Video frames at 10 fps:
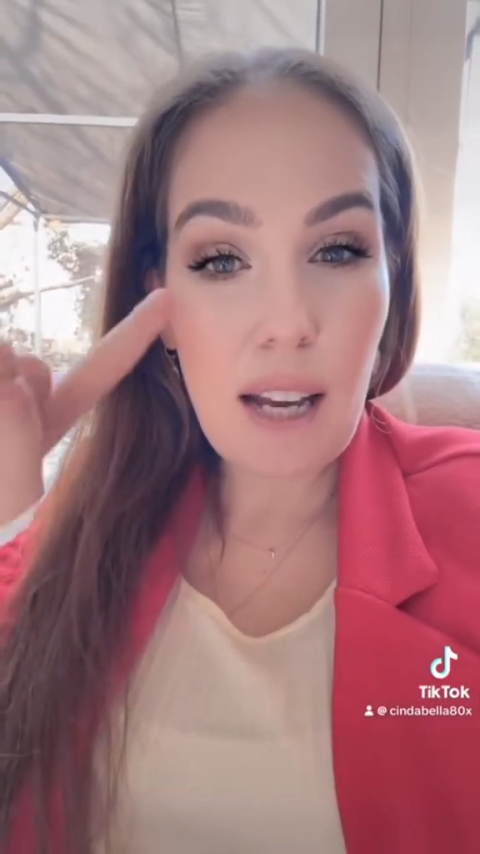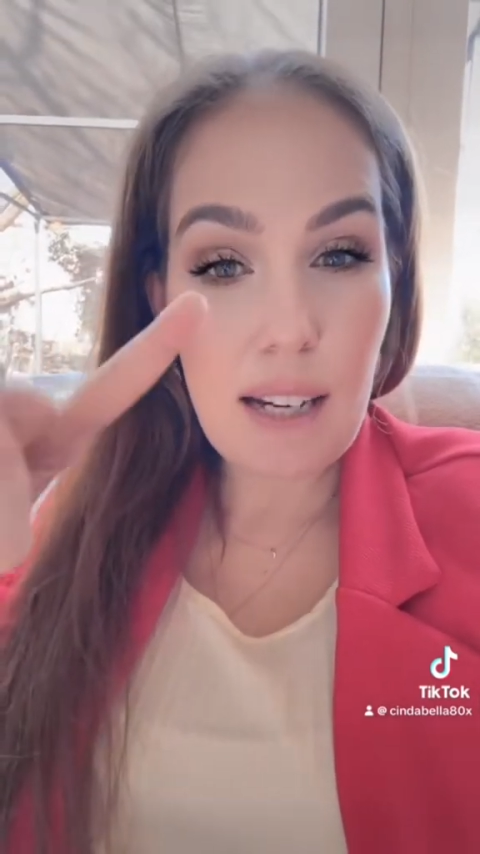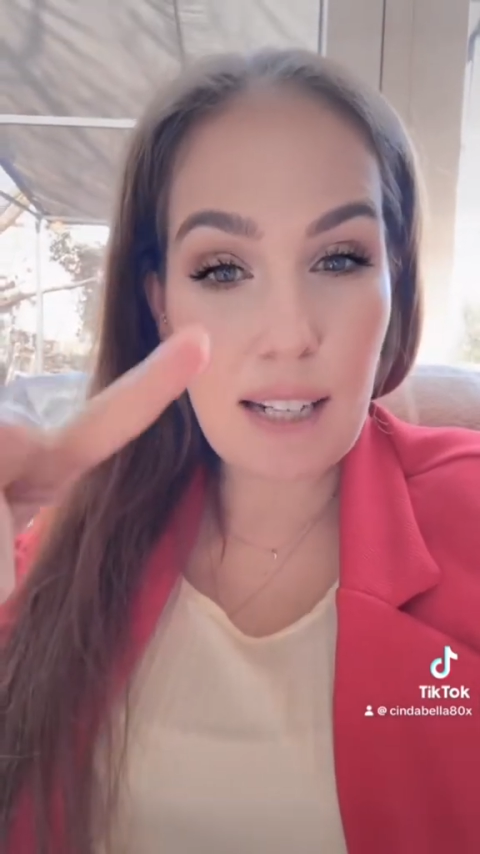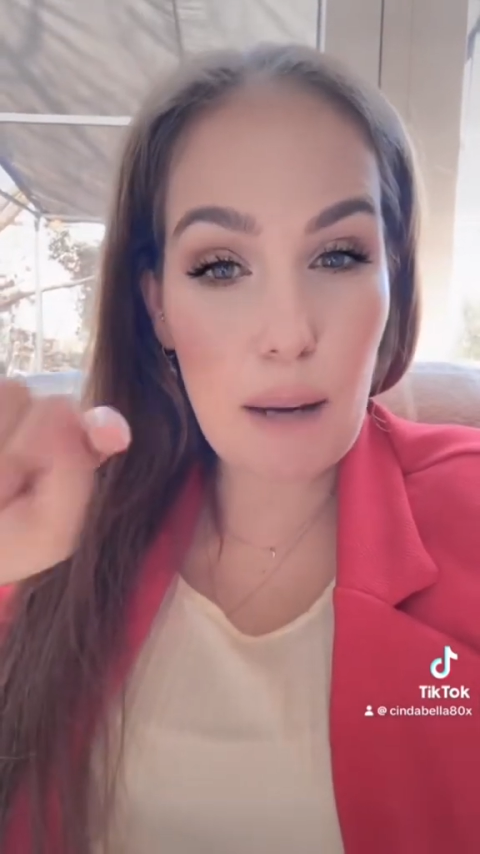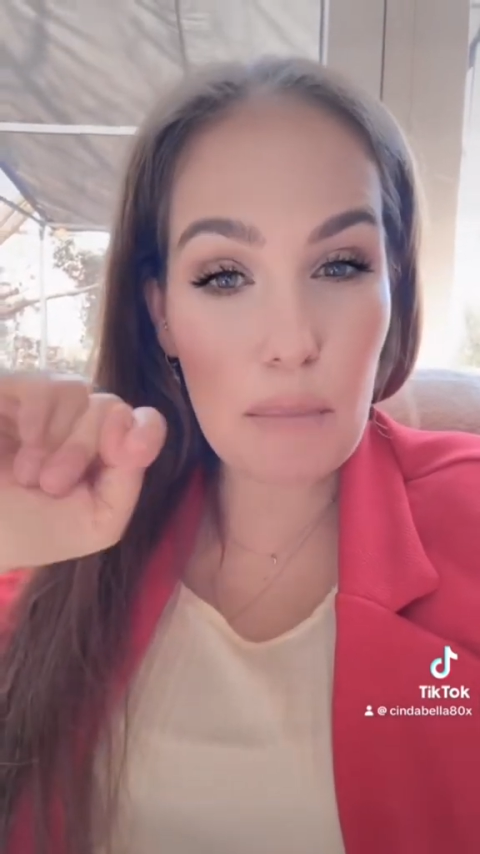
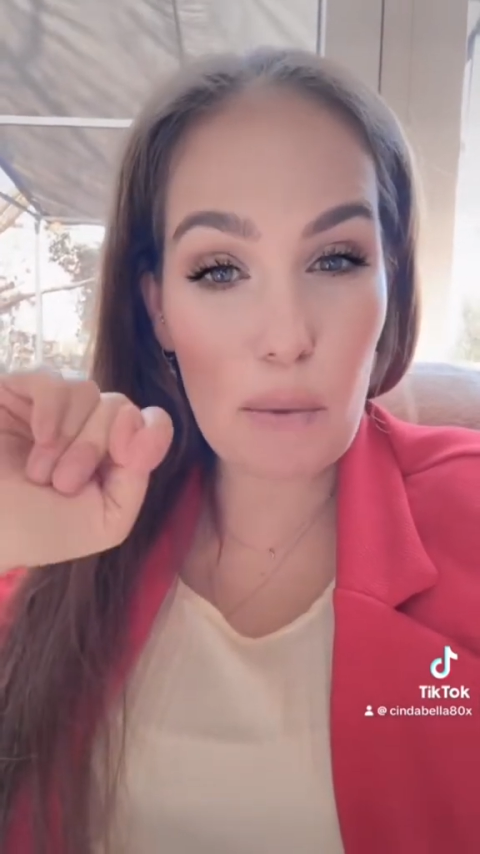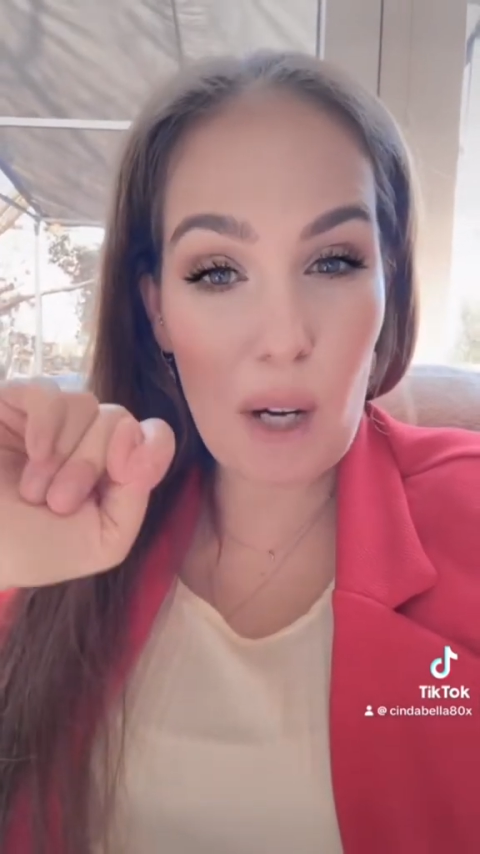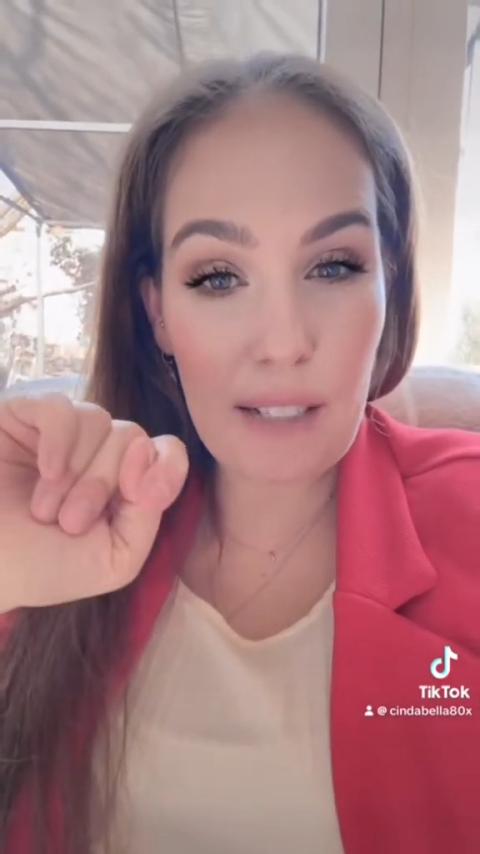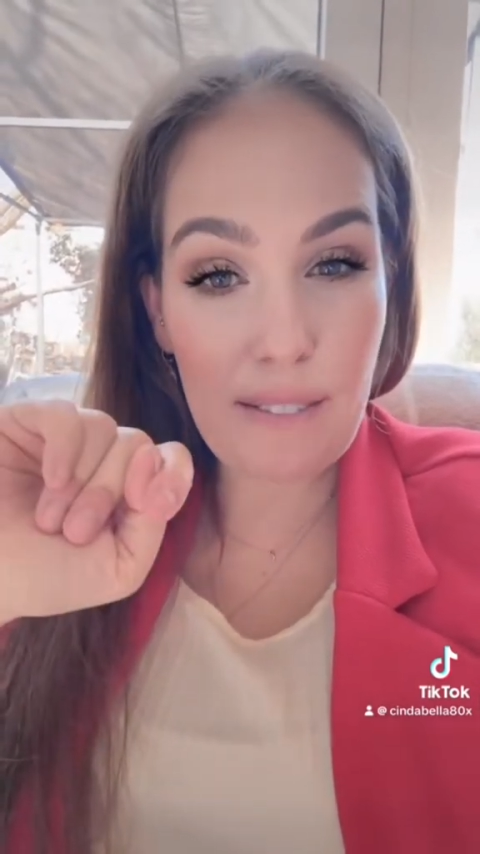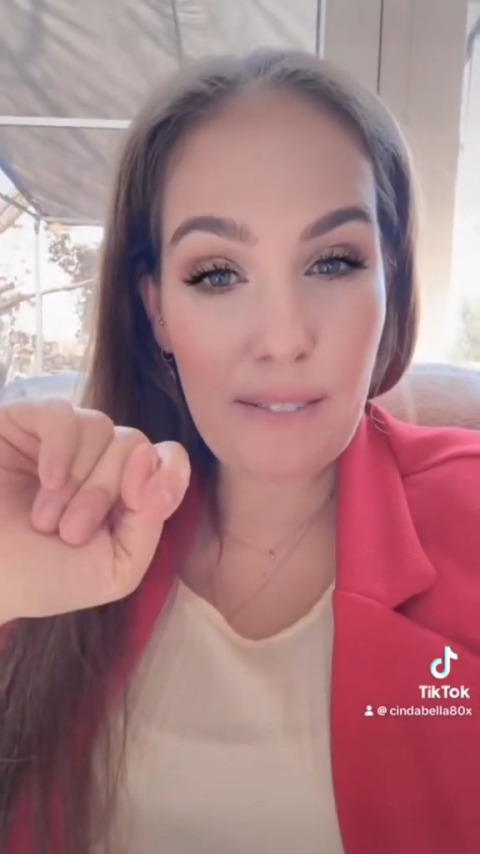Number
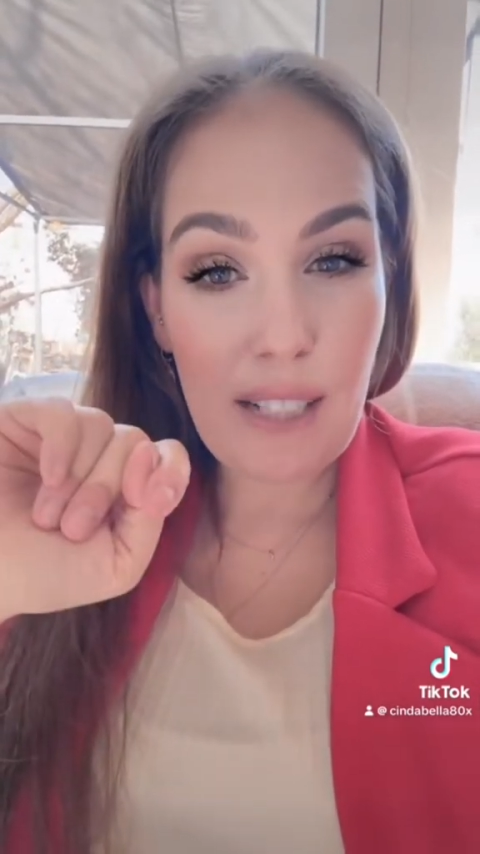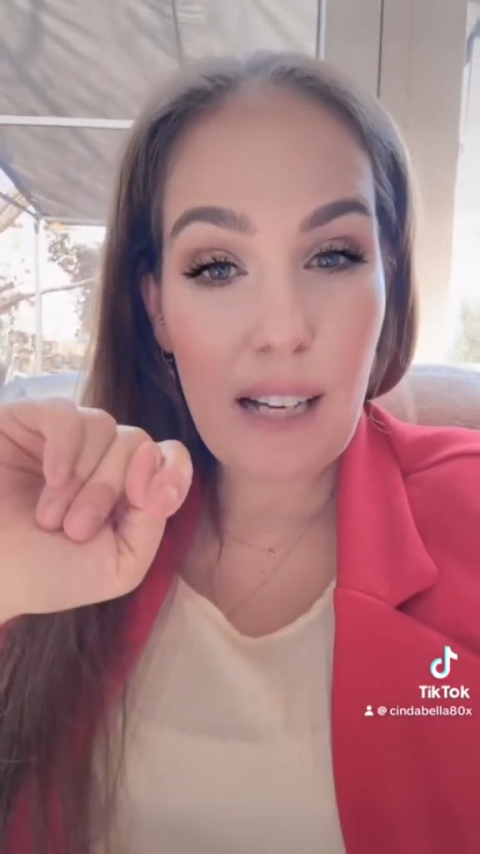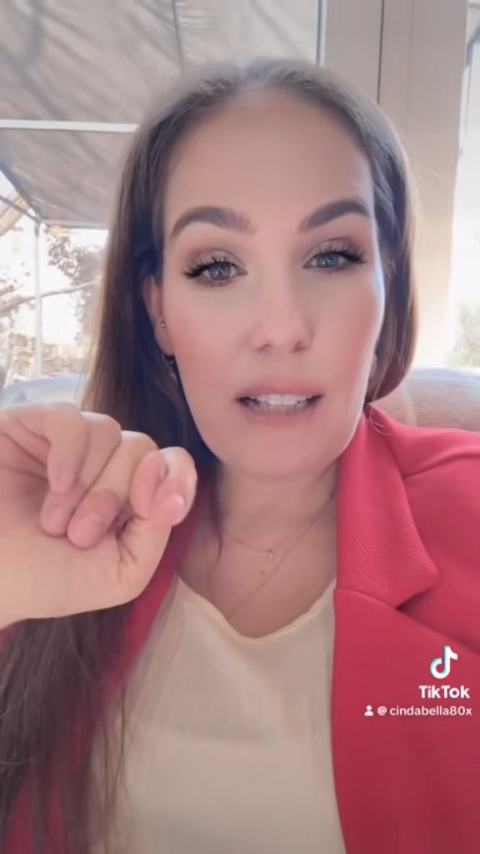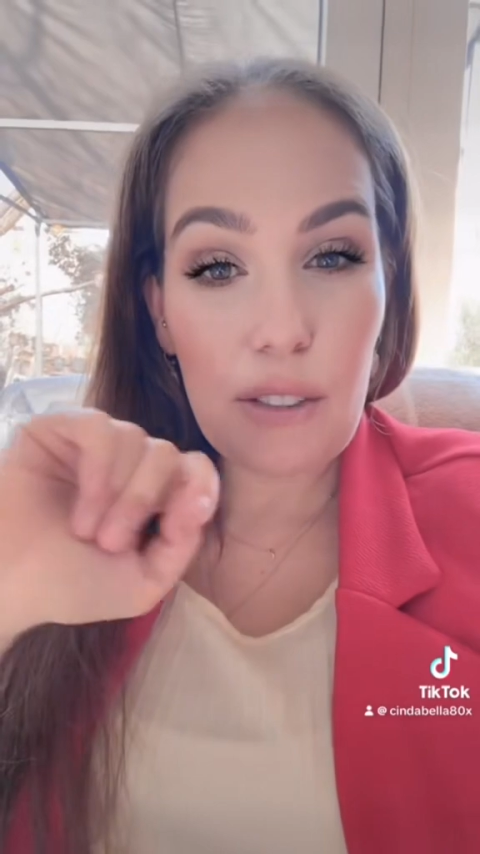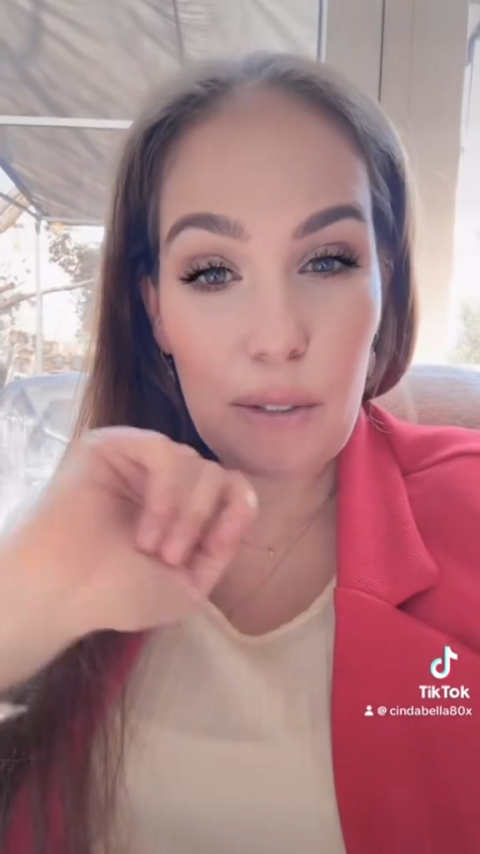1.
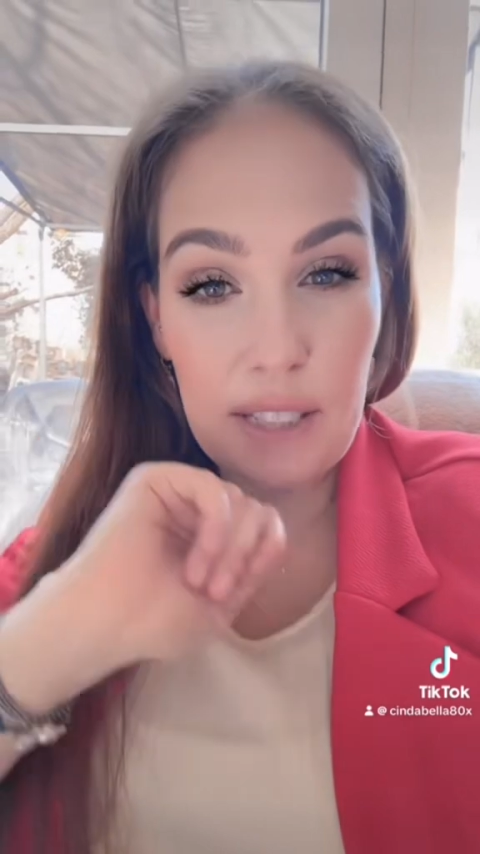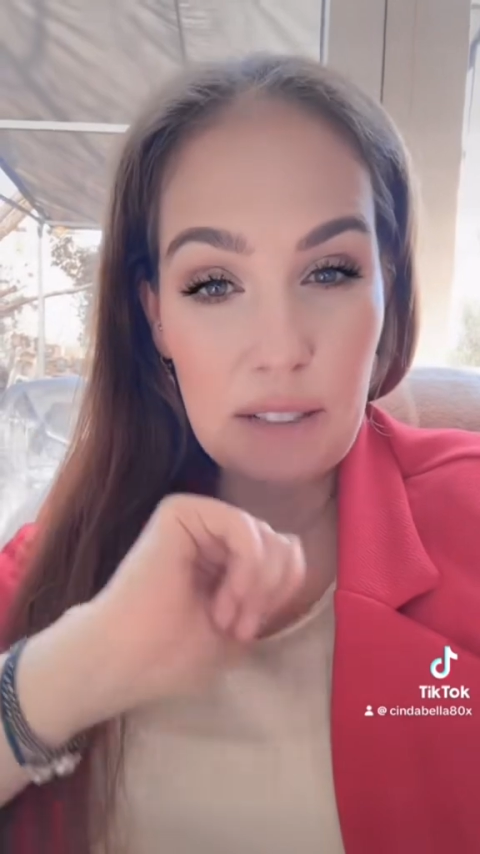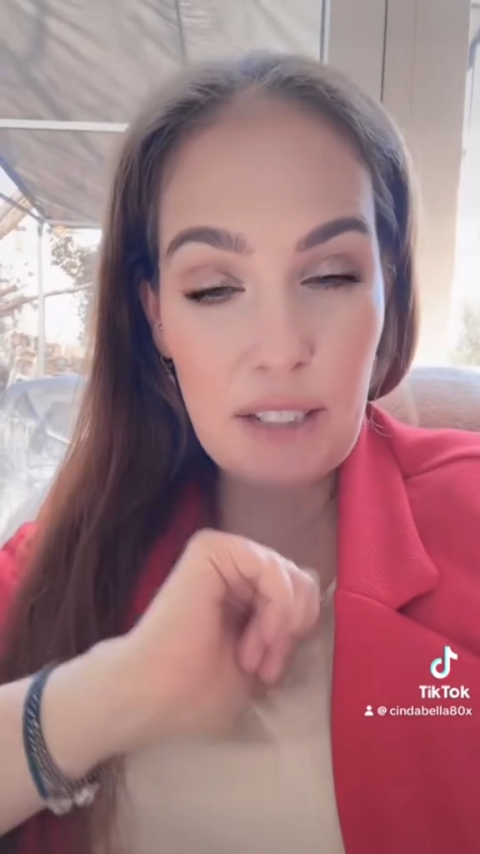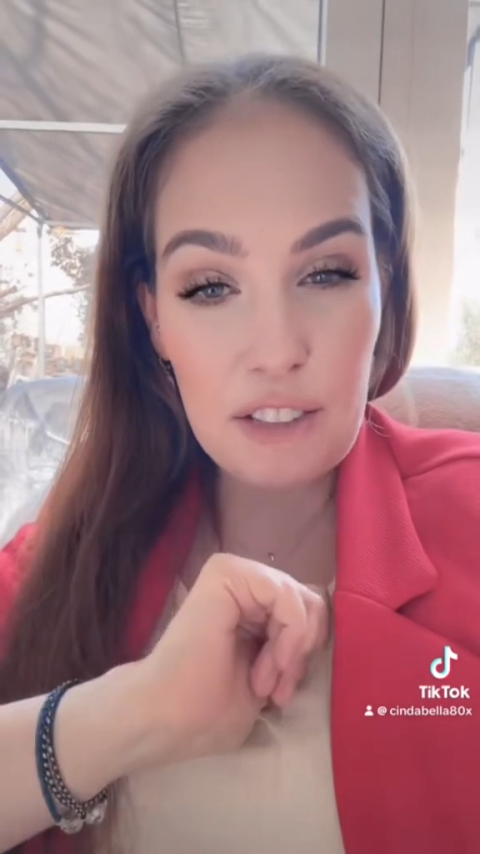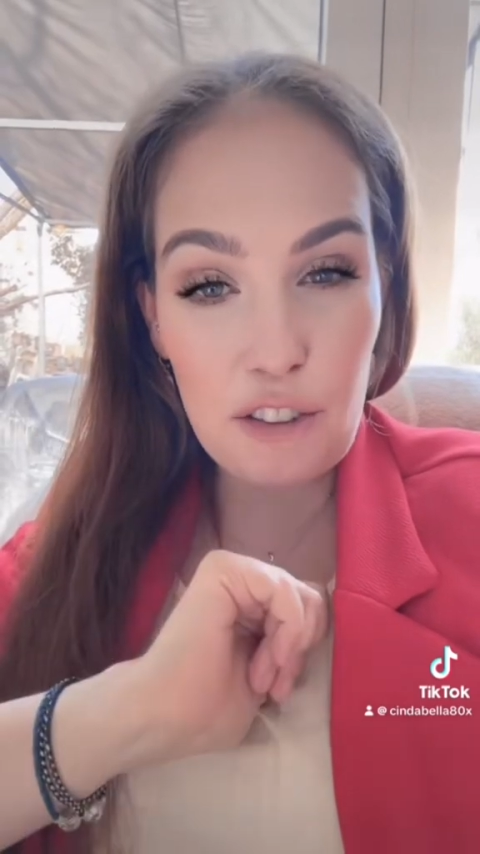During the
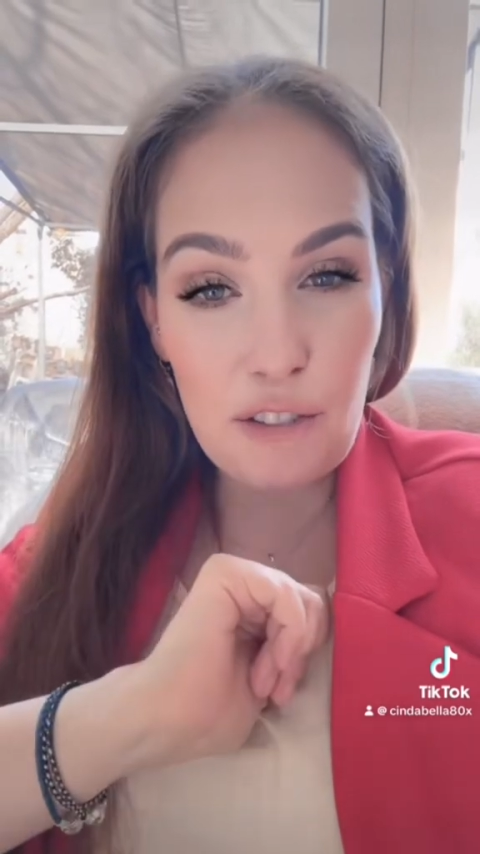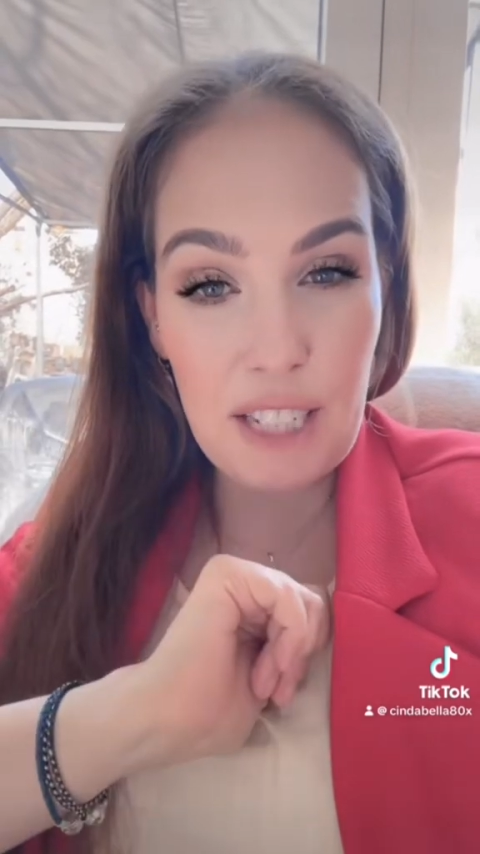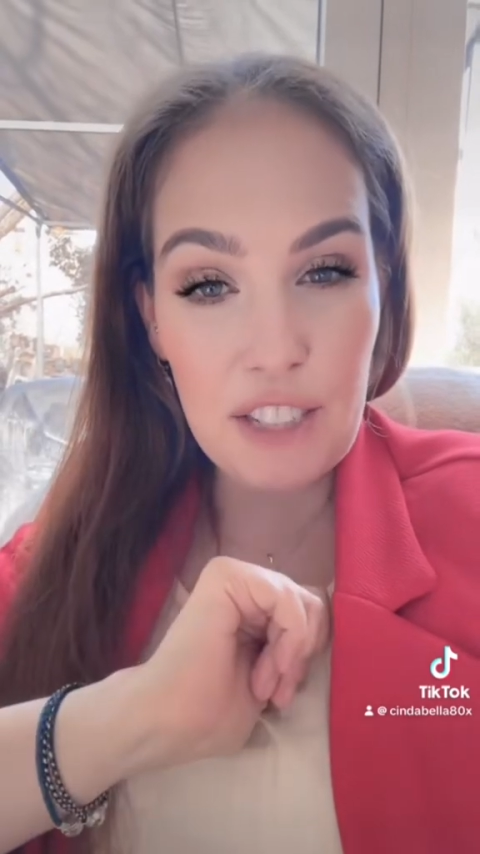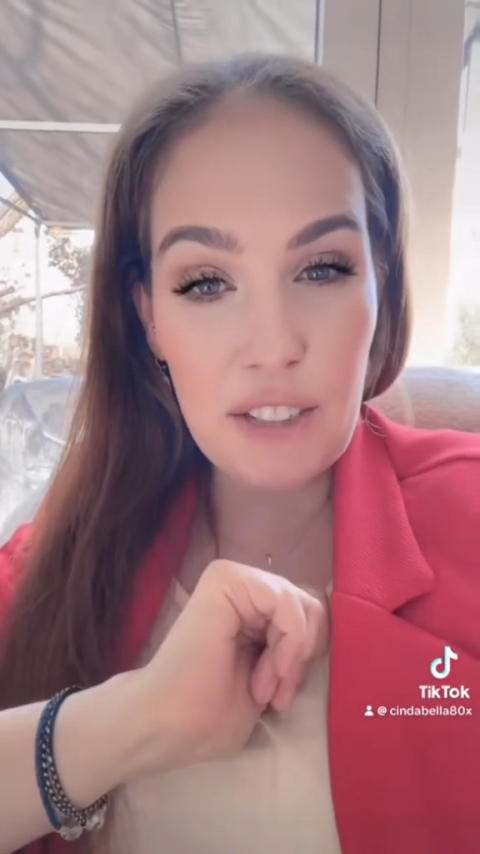registration,